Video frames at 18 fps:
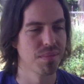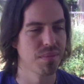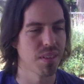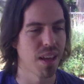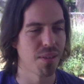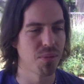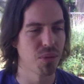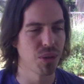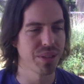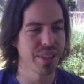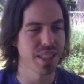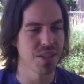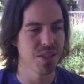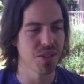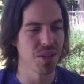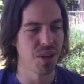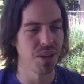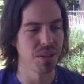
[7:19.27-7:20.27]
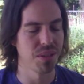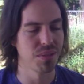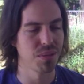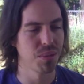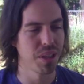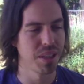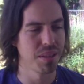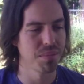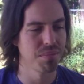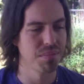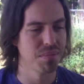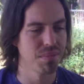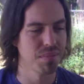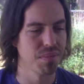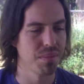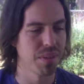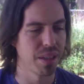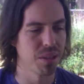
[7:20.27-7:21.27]
I wrote that song when
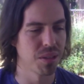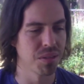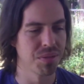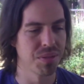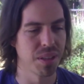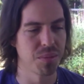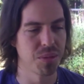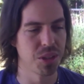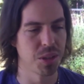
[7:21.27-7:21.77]
my girlfriend